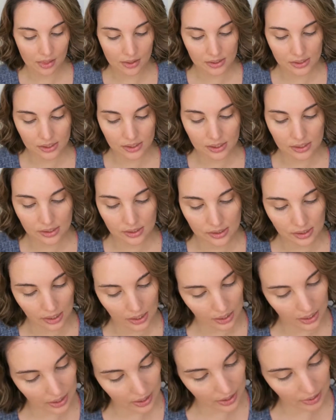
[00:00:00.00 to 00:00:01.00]
This is,
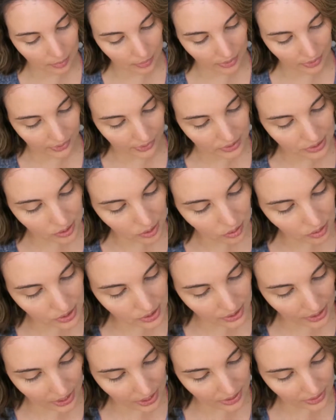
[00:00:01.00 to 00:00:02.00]
I think it's called
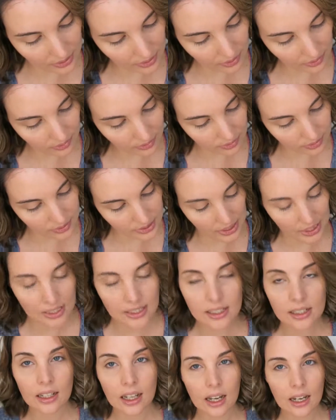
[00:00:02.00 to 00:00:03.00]

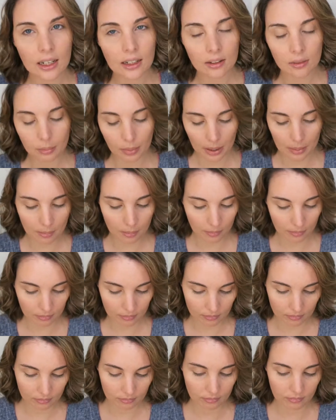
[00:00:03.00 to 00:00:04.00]
Dandelion by
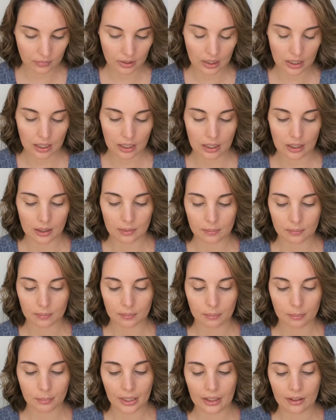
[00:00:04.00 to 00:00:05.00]

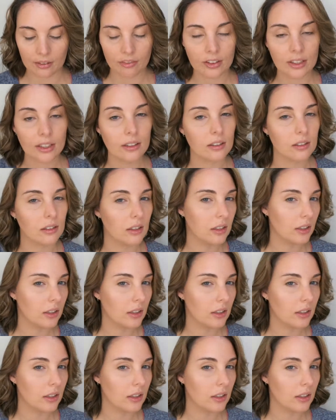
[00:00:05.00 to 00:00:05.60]
Benefit.